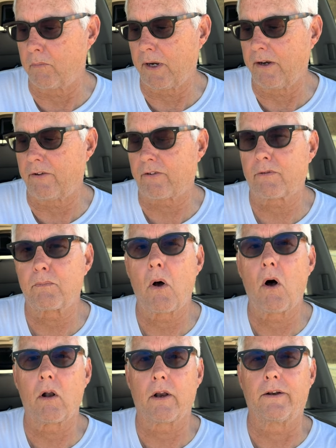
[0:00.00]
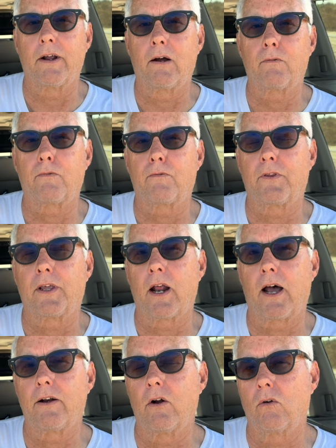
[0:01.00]
be small enough that
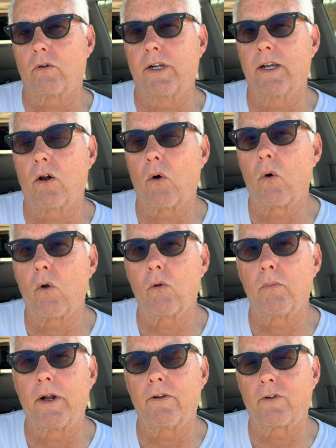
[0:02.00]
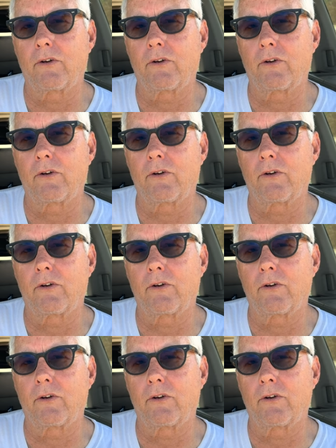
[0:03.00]
I don't get a whole bunch